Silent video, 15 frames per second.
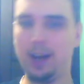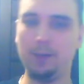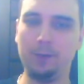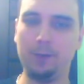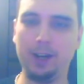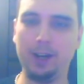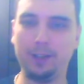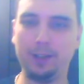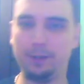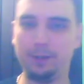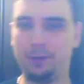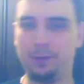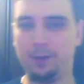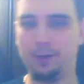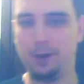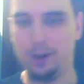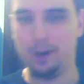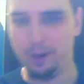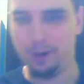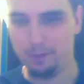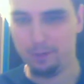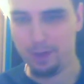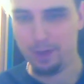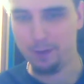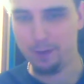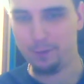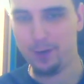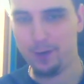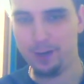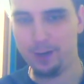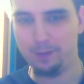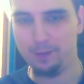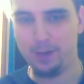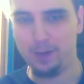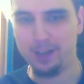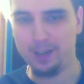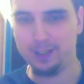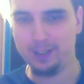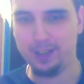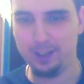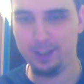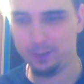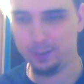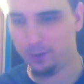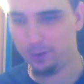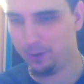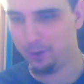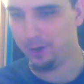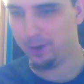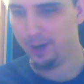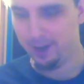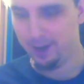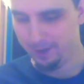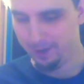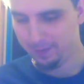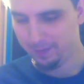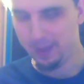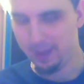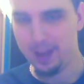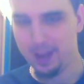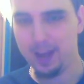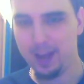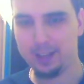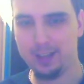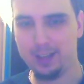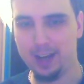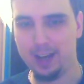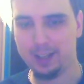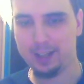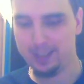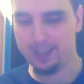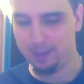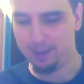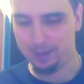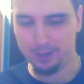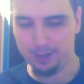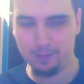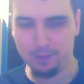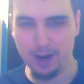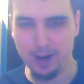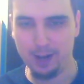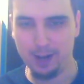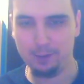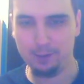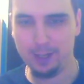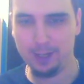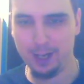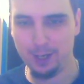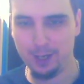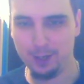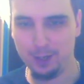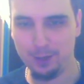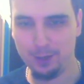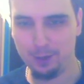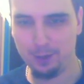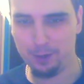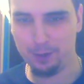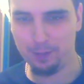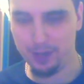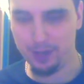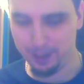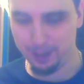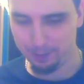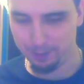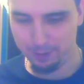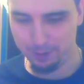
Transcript: waiting for my friend Brother X who accepted my invitation to speaking with